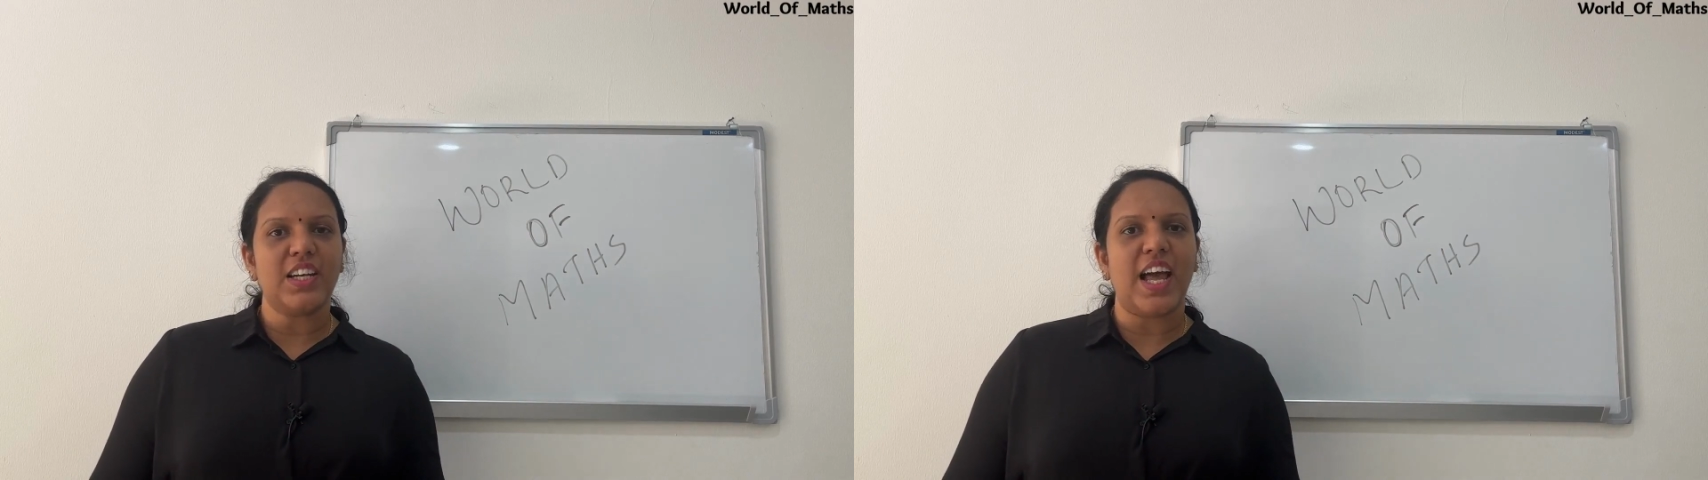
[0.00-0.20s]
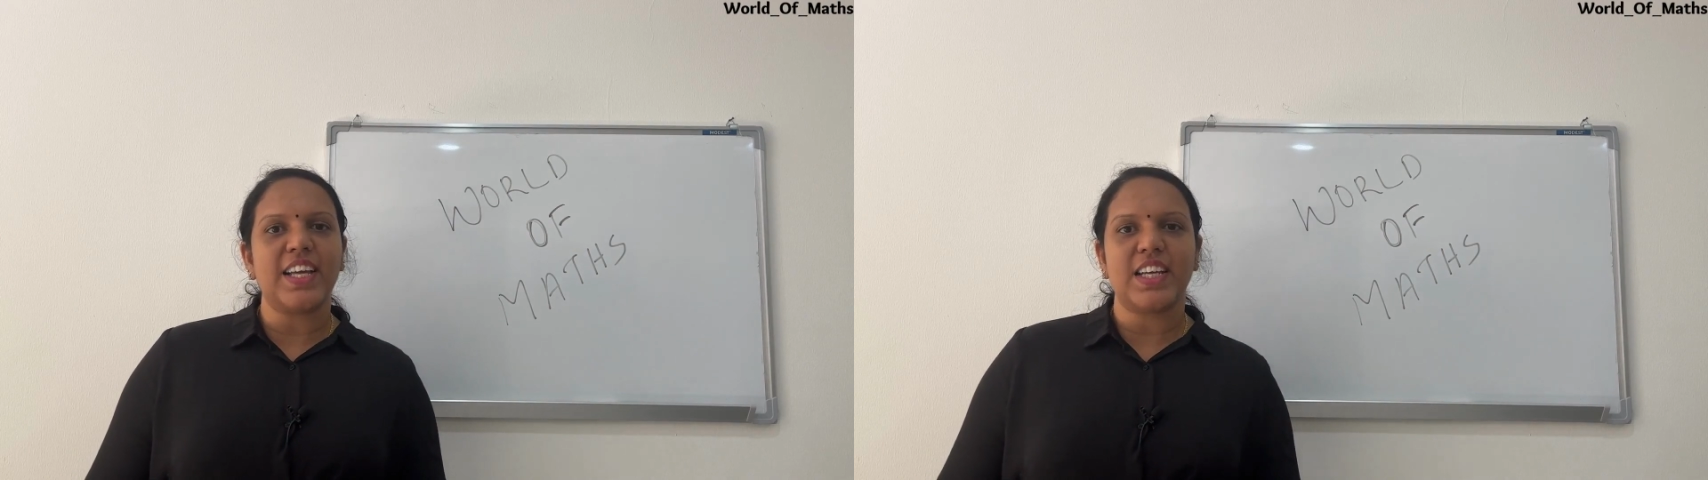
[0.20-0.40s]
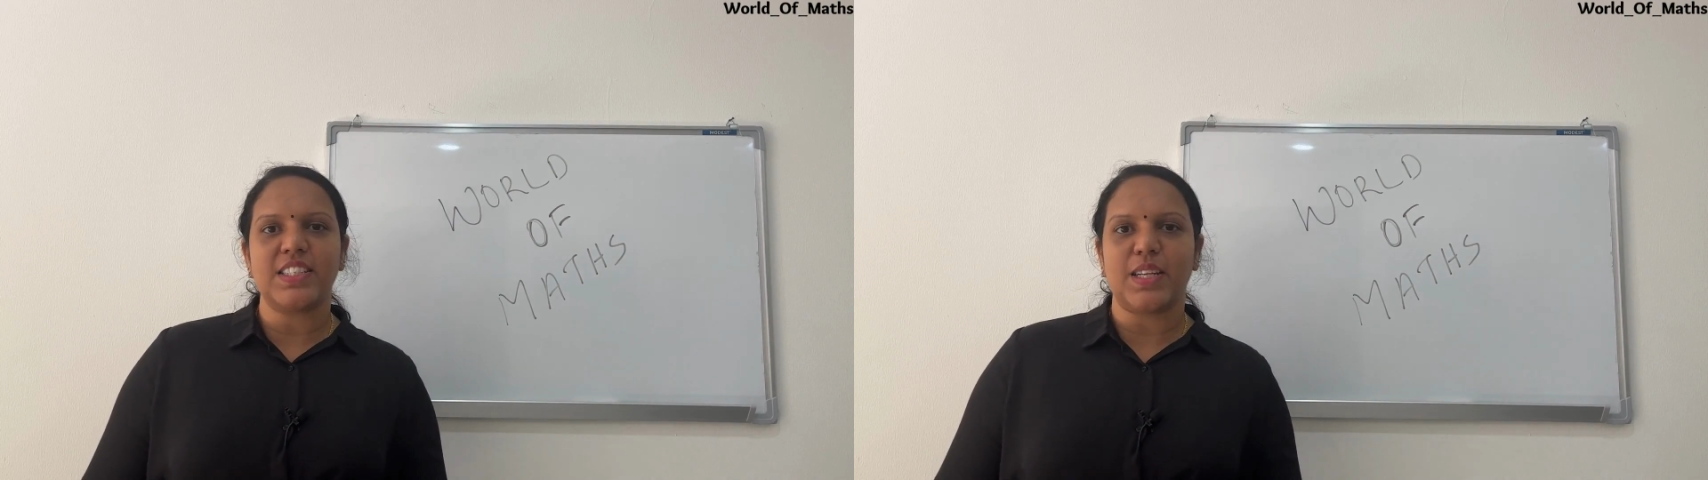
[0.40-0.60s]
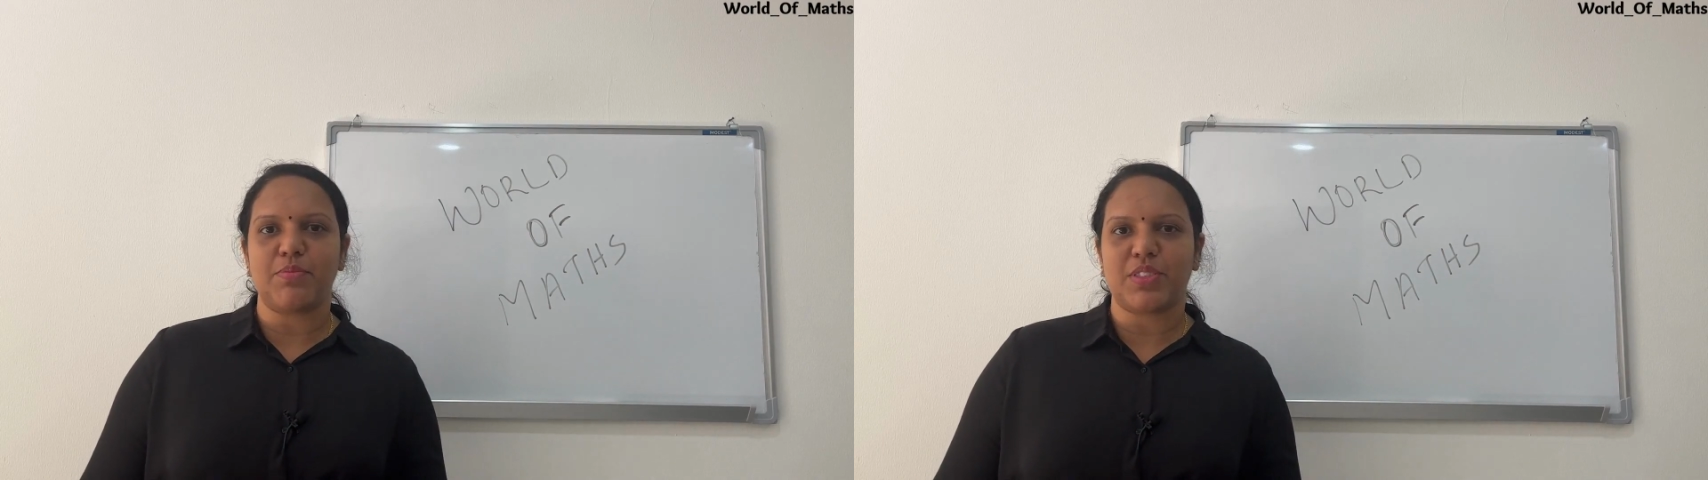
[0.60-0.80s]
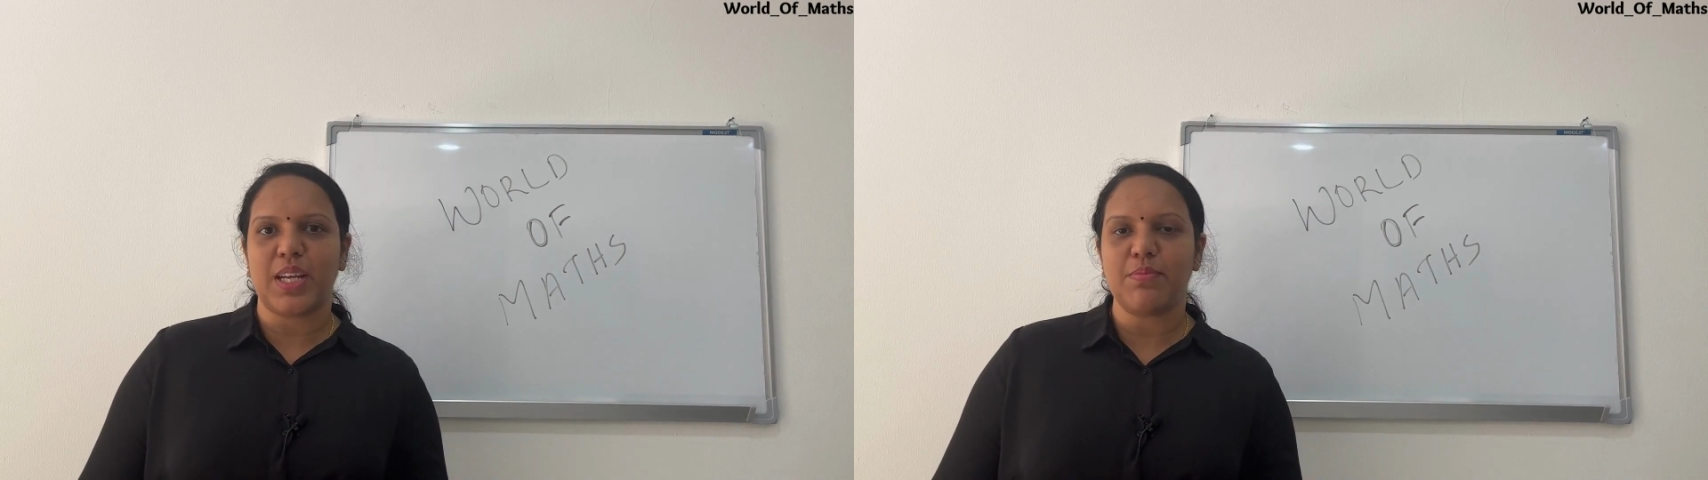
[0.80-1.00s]
like and
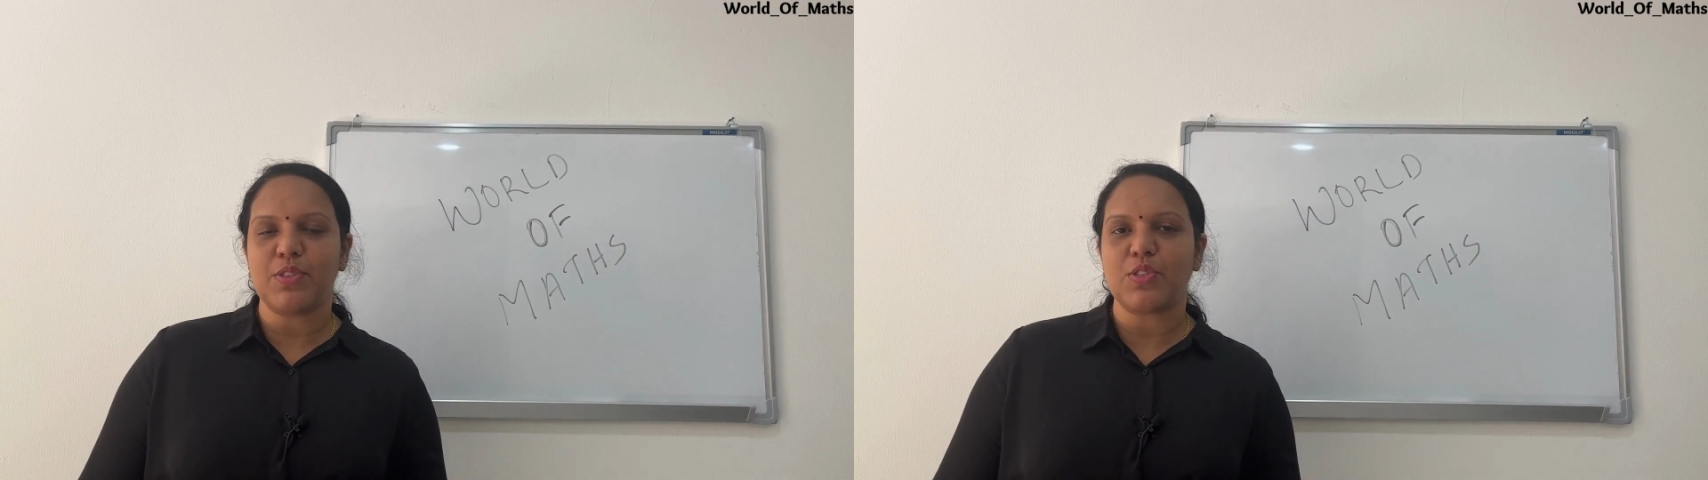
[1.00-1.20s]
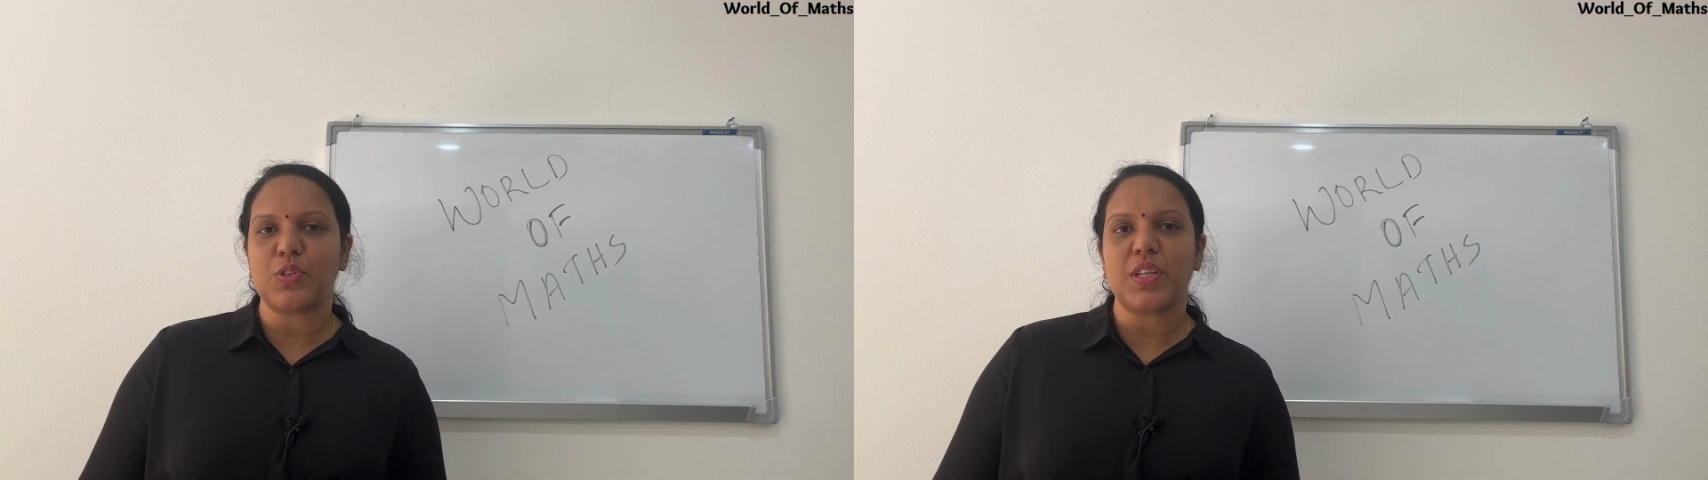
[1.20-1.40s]
subscribe so